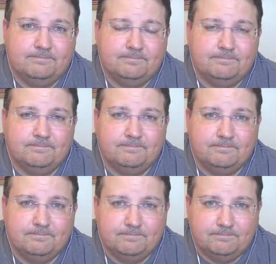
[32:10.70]

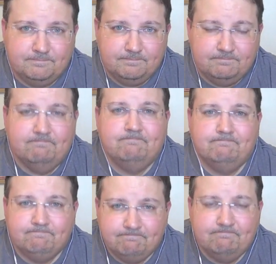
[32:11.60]

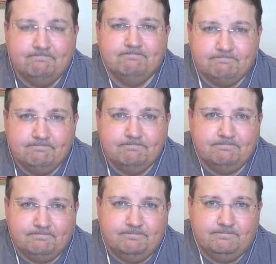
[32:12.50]

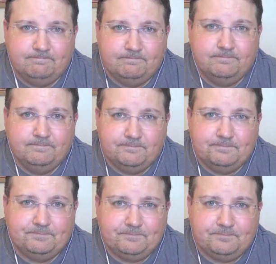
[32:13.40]

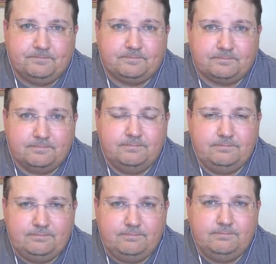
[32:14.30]

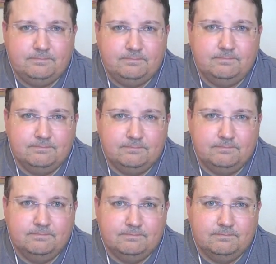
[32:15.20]

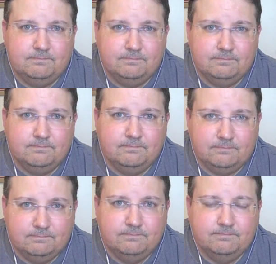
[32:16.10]

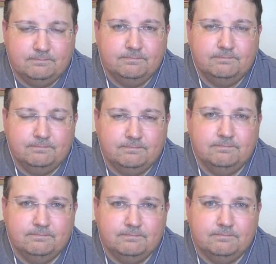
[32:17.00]

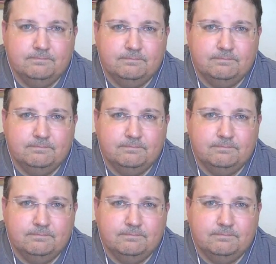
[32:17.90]
(silent)